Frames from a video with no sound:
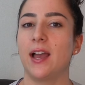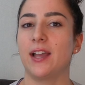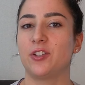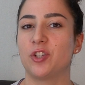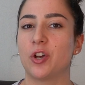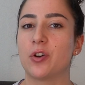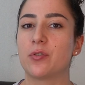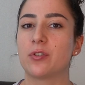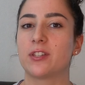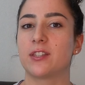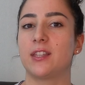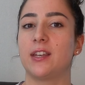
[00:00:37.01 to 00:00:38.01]
I
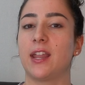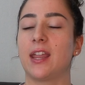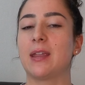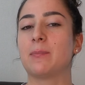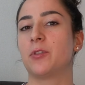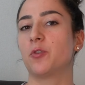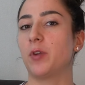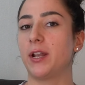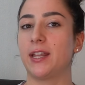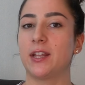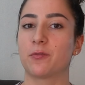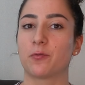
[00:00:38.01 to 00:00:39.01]
chose the name The
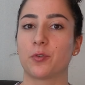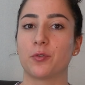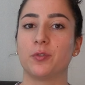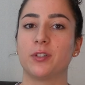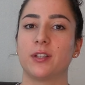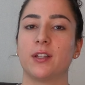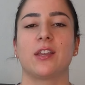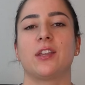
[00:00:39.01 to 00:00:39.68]
Radiant Root.